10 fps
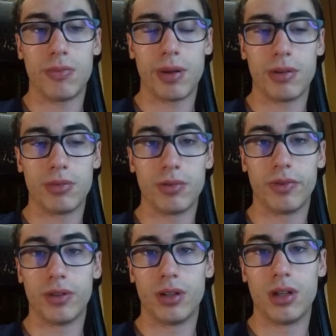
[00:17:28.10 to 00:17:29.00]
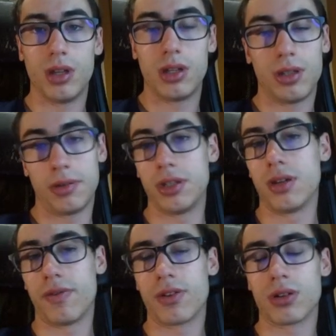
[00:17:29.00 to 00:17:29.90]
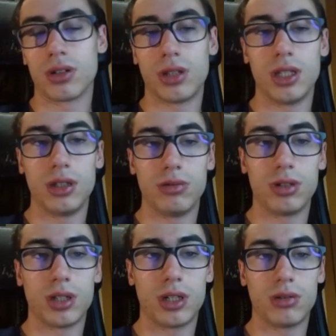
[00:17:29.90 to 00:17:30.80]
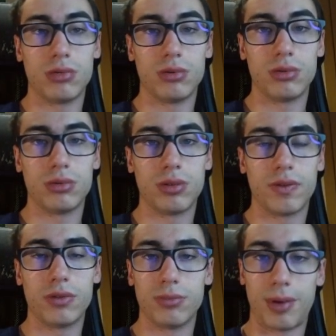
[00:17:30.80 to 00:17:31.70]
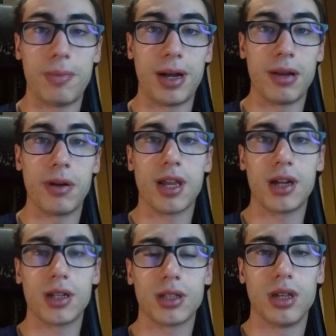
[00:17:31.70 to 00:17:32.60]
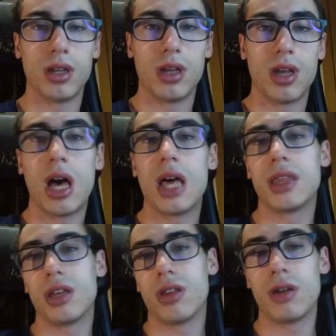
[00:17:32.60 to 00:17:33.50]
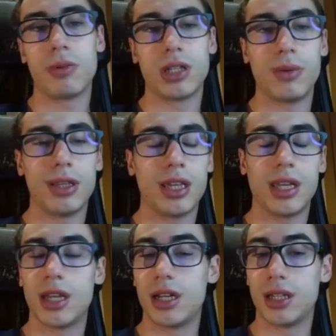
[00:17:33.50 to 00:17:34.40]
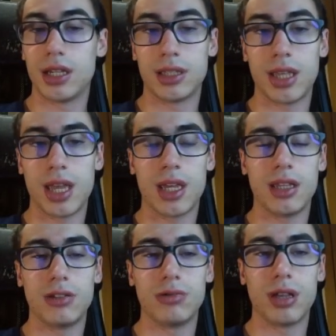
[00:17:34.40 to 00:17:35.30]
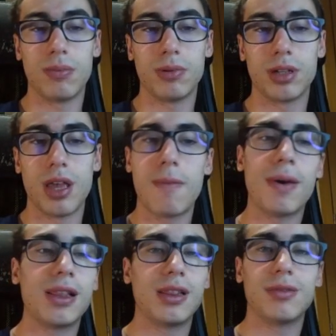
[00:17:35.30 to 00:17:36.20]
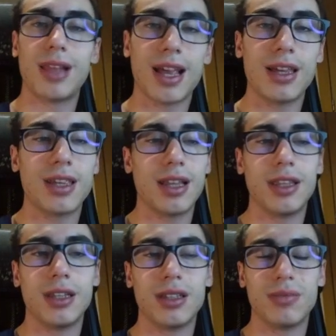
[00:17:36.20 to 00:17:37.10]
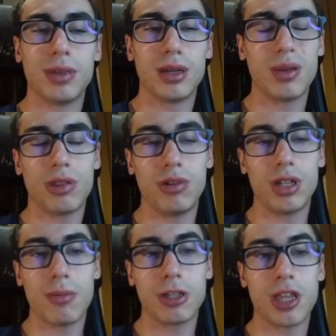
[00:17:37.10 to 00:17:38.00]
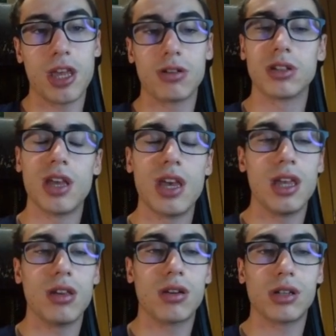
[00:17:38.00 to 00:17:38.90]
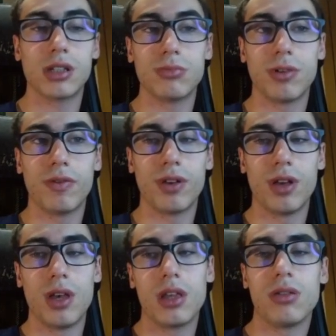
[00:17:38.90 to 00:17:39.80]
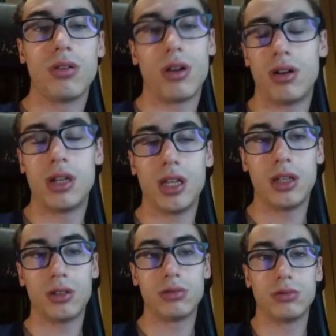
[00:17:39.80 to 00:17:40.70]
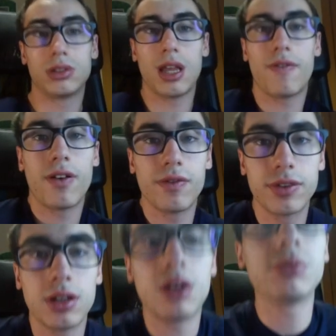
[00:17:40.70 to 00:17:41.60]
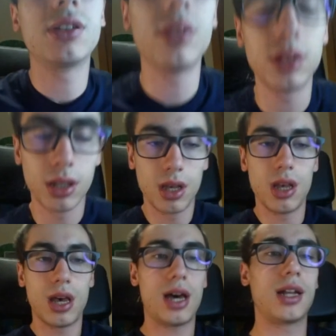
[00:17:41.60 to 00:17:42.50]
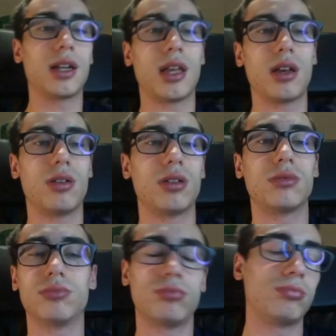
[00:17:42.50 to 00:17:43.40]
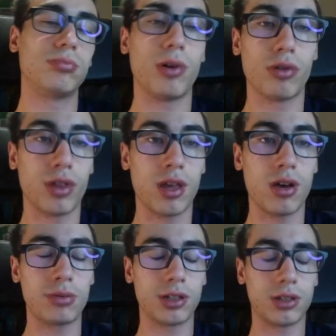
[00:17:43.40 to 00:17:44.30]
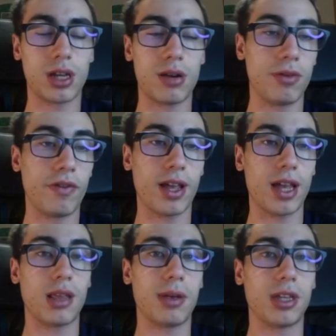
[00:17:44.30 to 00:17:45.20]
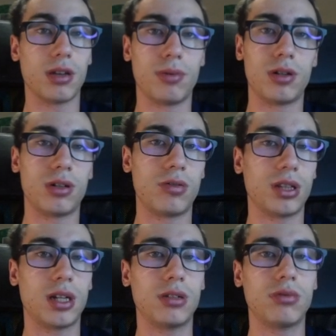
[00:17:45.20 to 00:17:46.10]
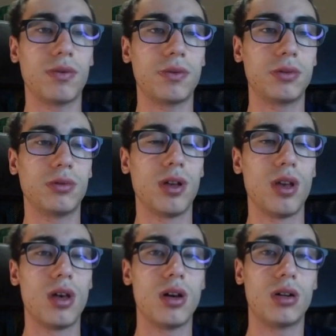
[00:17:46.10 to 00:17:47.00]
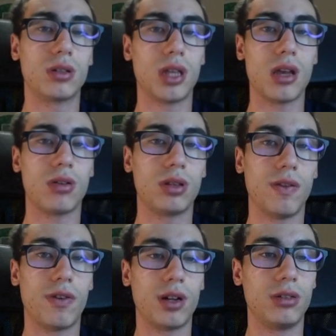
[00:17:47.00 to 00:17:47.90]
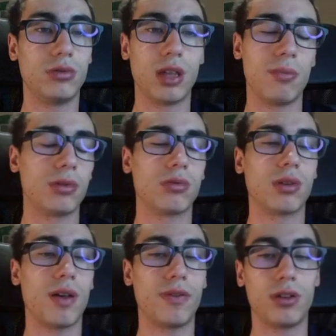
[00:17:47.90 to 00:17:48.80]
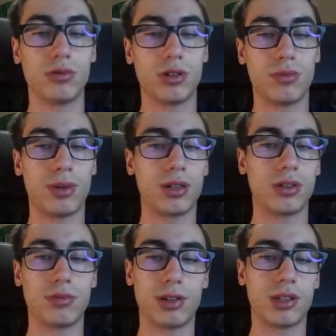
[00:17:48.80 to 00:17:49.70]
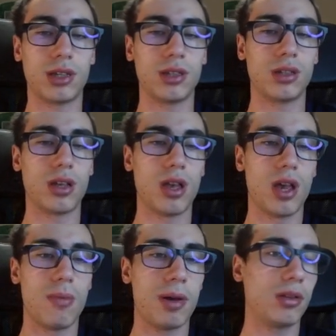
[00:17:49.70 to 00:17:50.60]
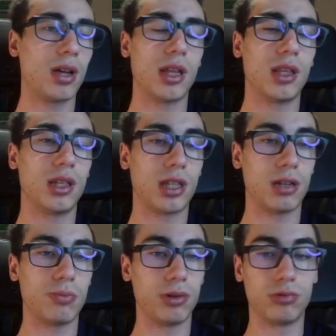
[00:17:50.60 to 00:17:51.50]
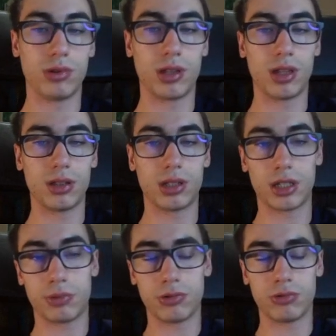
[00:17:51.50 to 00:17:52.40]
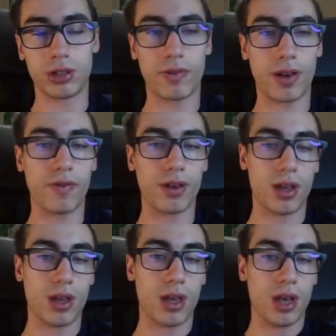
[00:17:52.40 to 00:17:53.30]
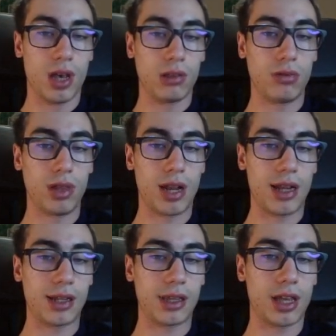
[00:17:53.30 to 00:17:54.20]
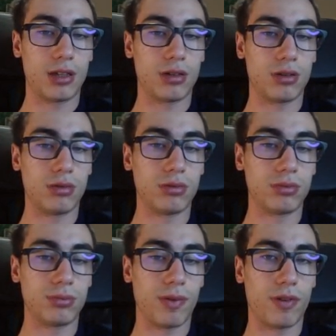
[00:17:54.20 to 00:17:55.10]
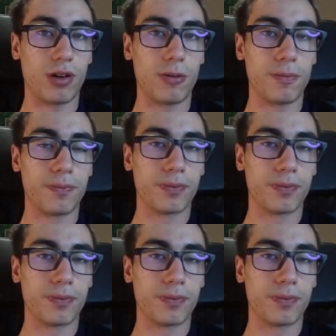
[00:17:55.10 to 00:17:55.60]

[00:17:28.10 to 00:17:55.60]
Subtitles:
in your previous move. So it's of course not easy to return to f2, very hard. And the other possibility here is just taking 2 tempos. But like I said, the bishop e3 is a mistake because in your next move, your only 2 safe options are, or both options are move against the bishop, or return to f2, or take on d4 into tempos, who have now so much sense. But okay, this transpose with c5 to the line that I saw before.